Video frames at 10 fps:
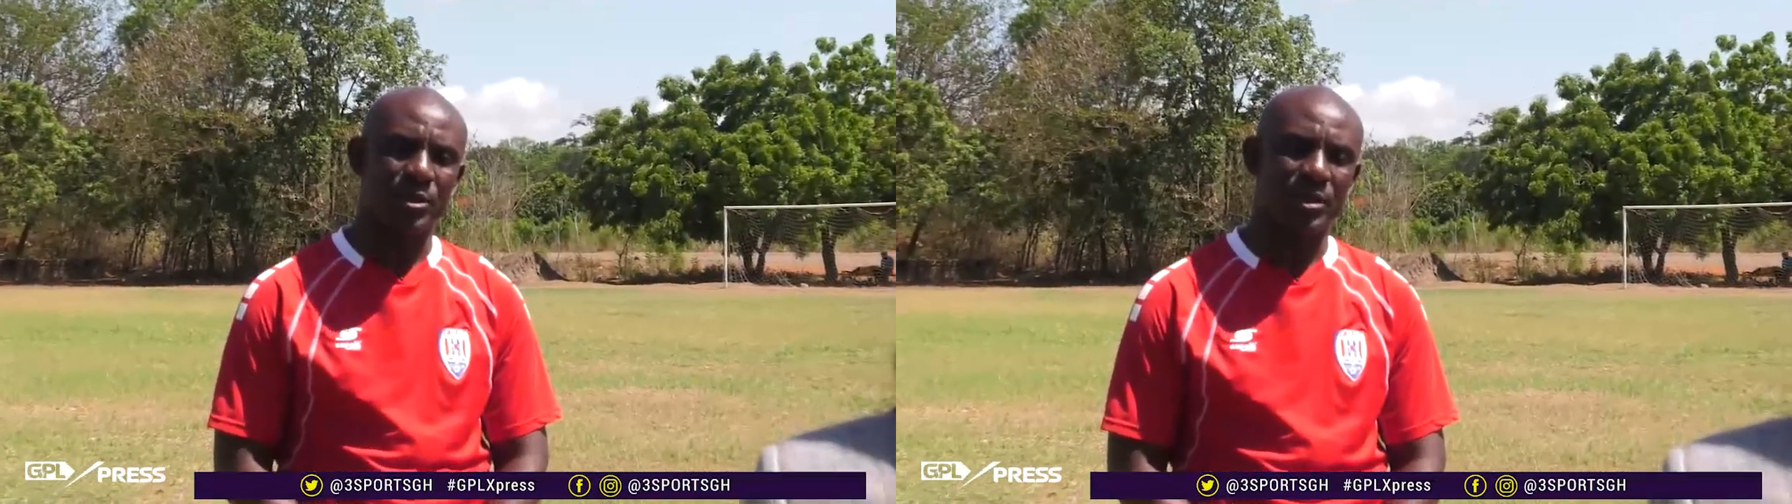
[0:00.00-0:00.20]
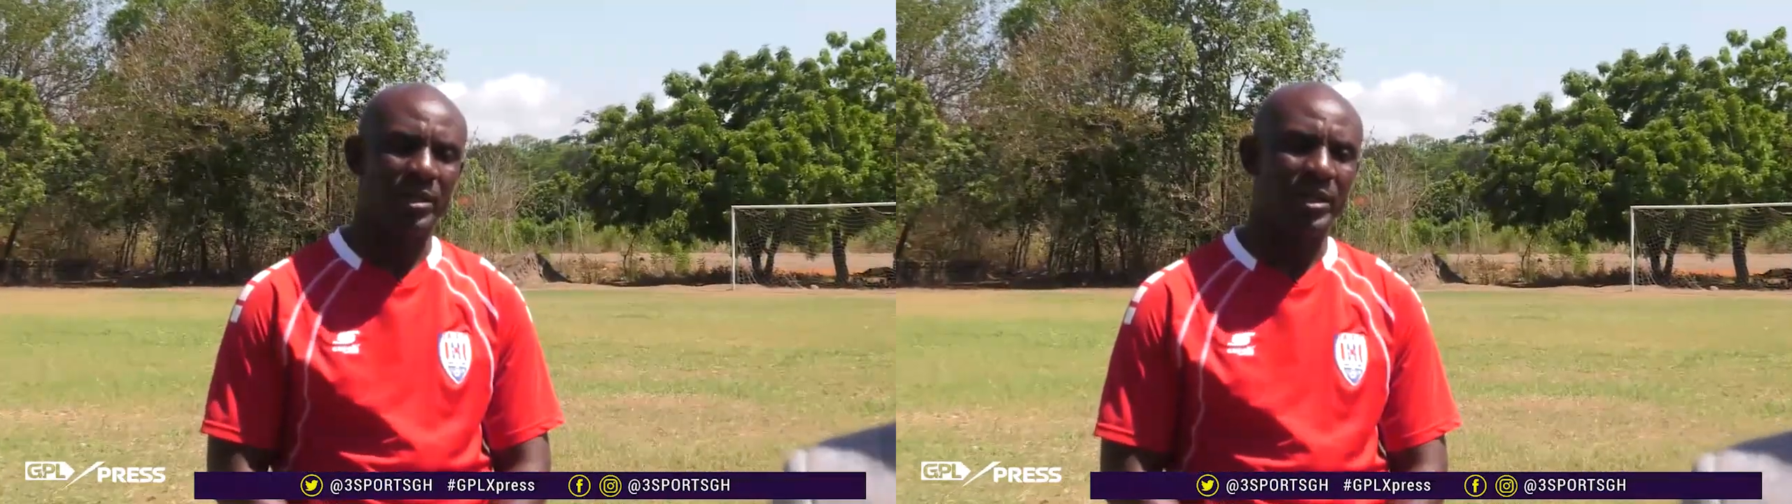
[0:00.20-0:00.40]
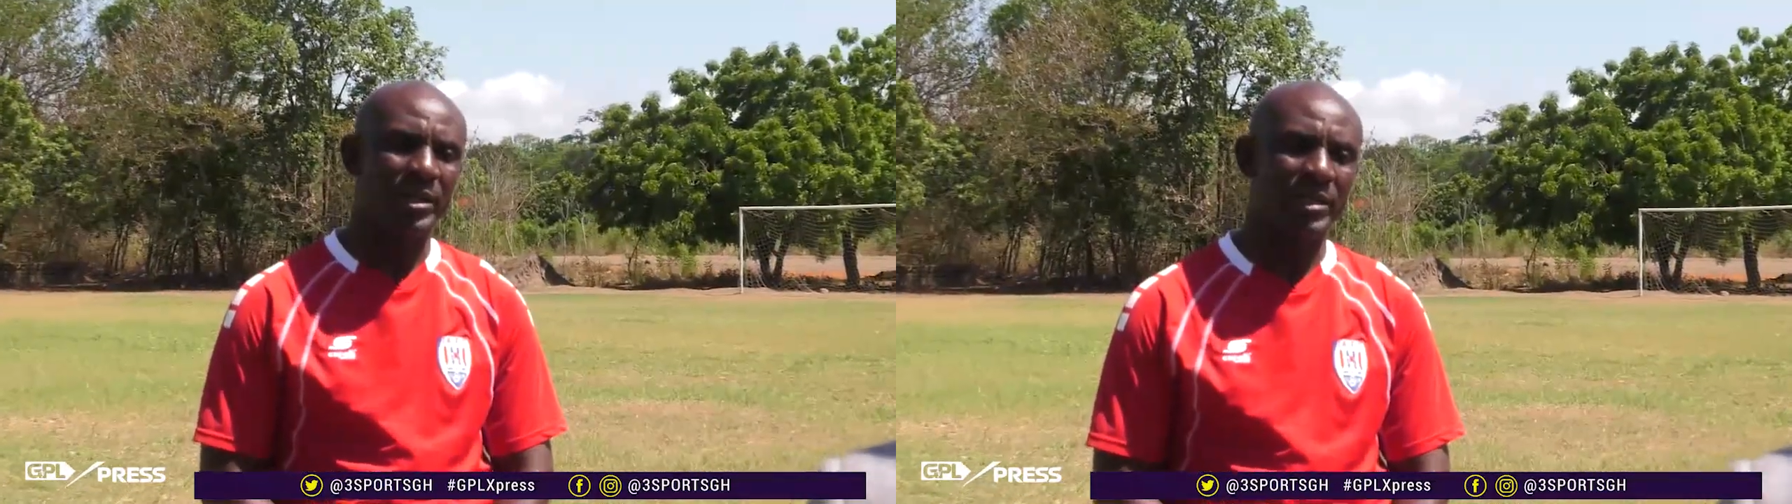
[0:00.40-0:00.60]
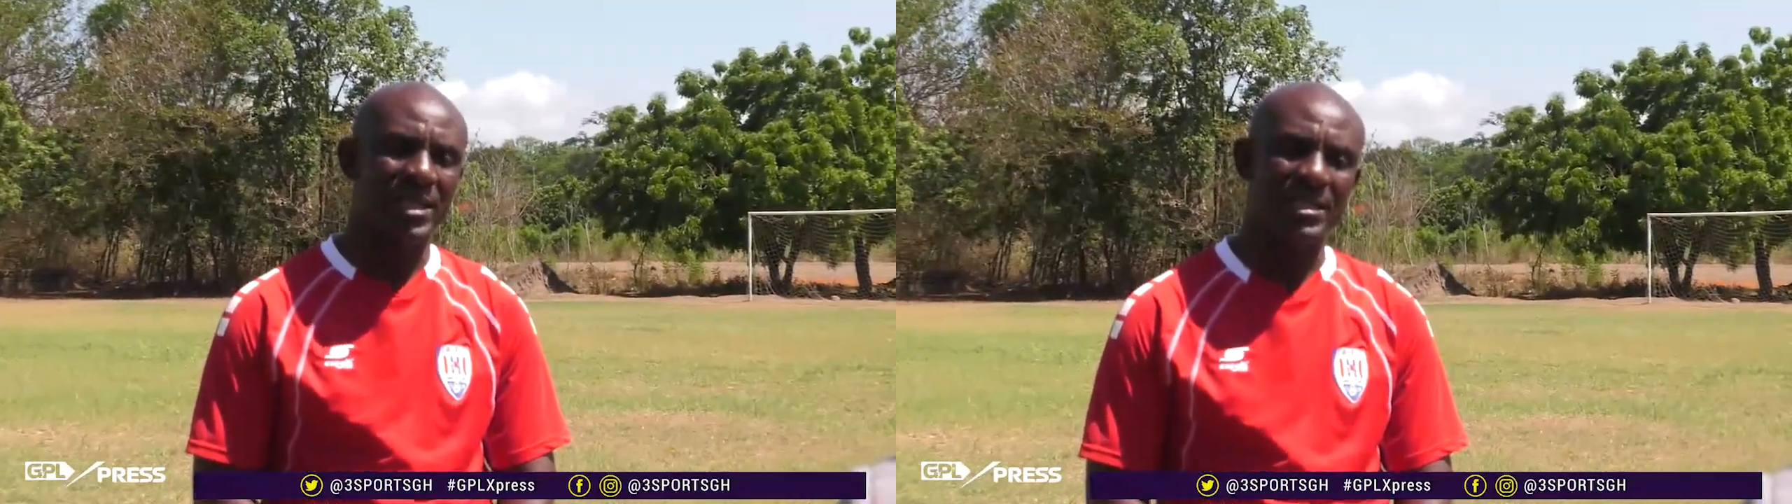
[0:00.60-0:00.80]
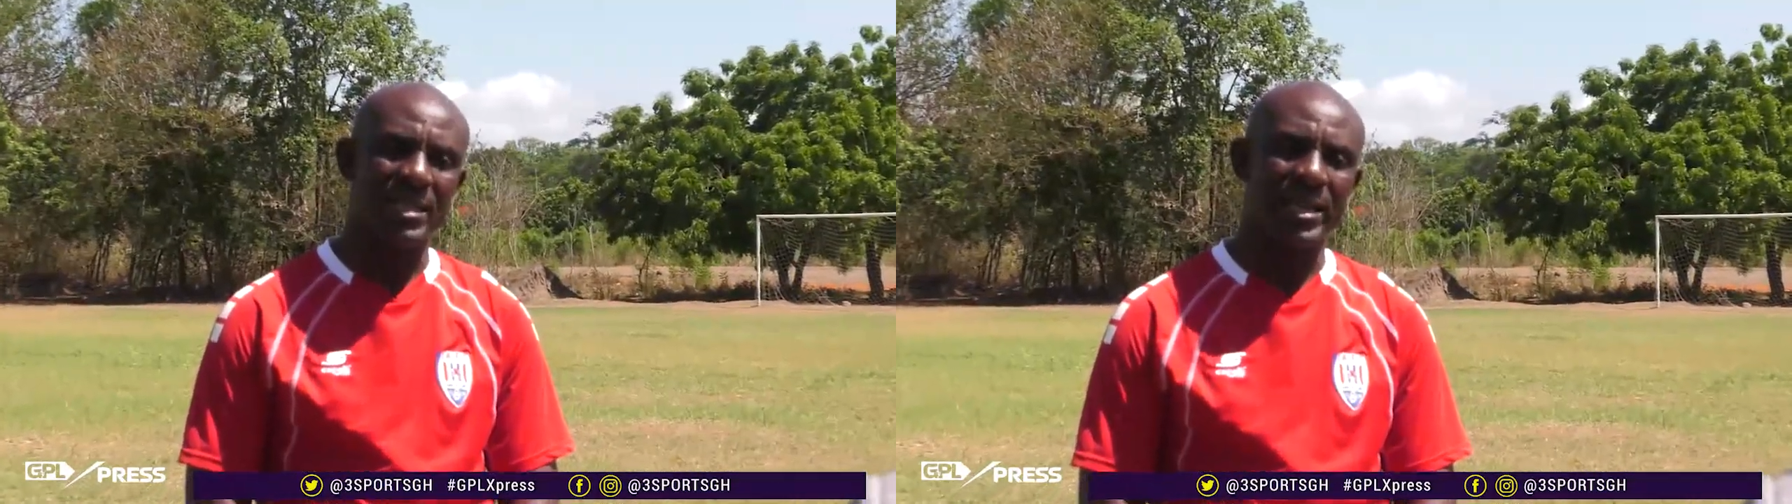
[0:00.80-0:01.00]

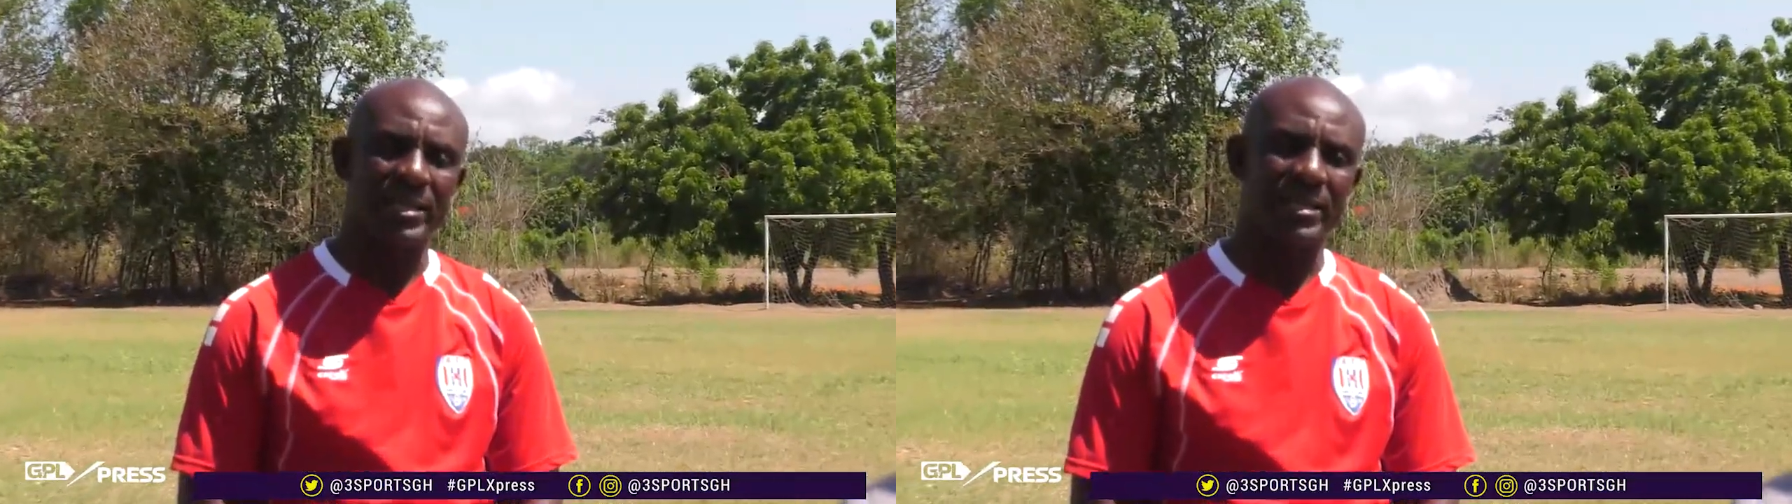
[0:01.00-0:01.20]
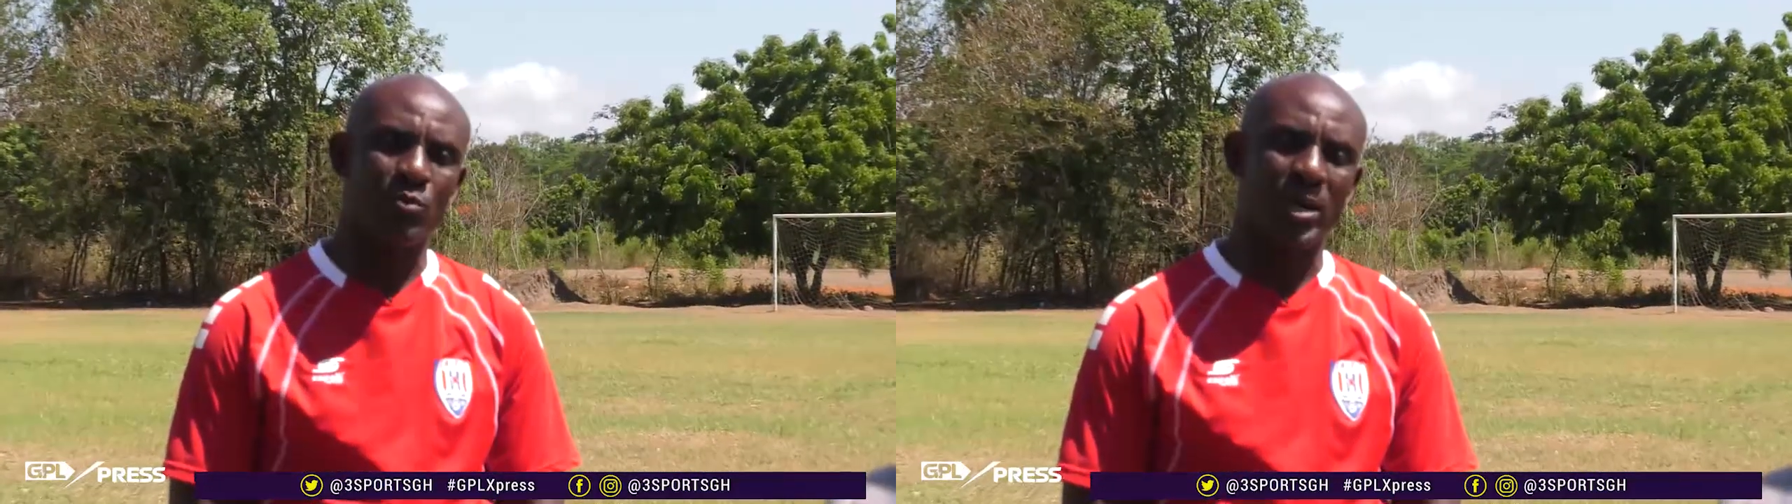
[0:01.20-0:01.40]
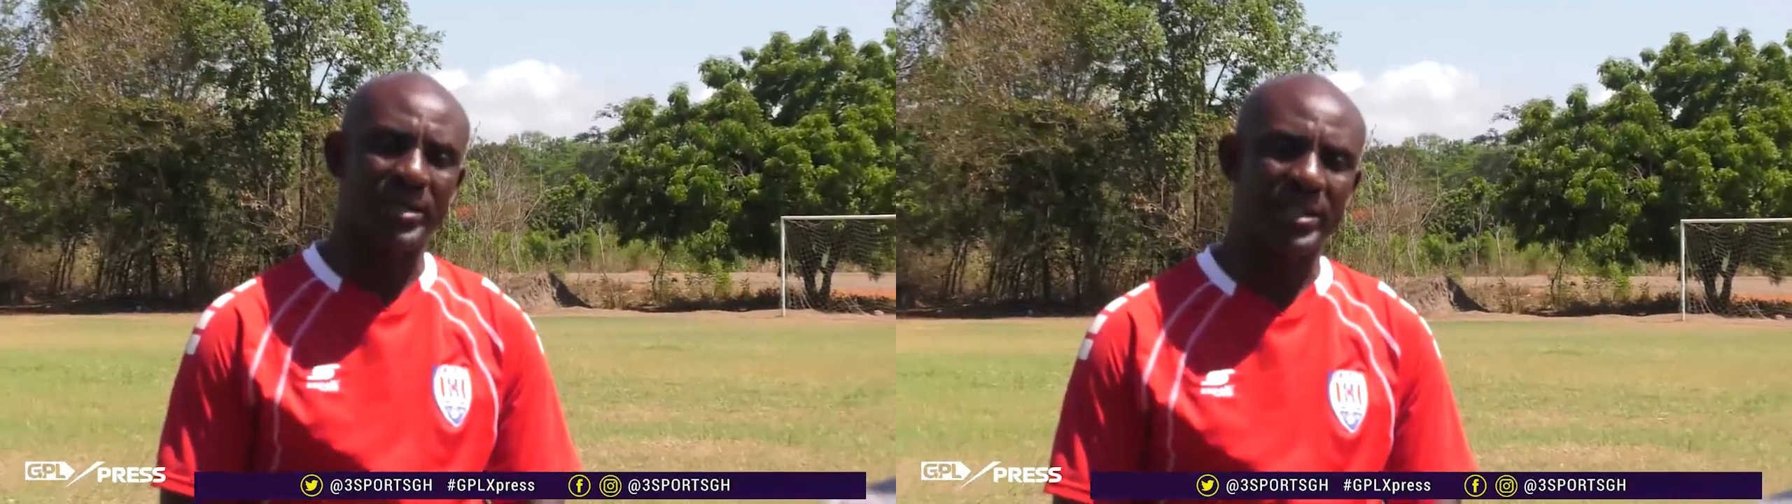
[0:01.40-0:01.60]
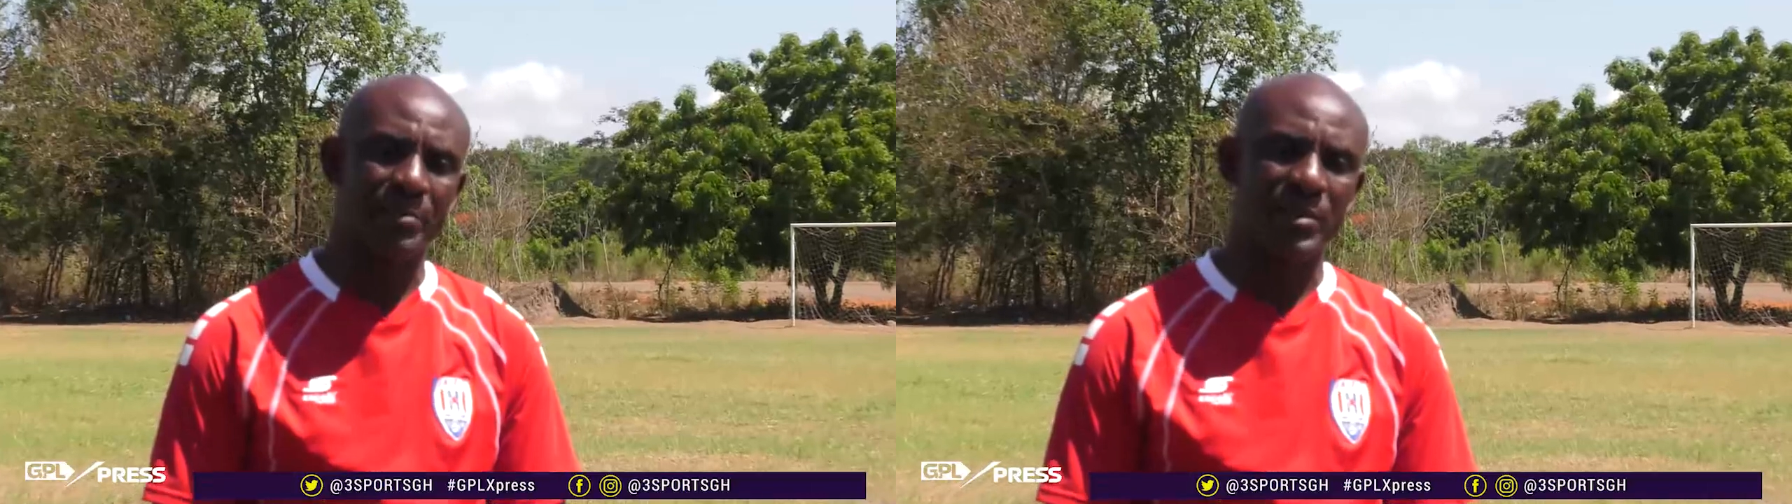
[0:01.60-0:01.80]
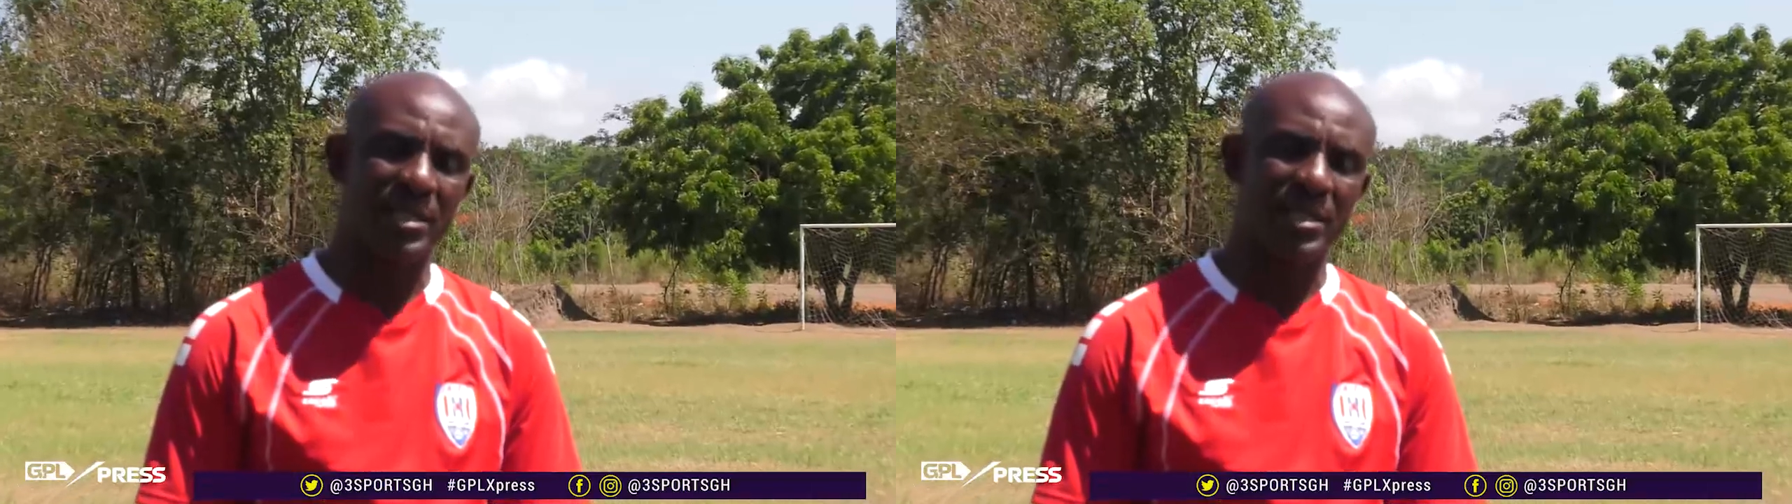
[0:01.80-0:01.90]
It doesn't end in one game,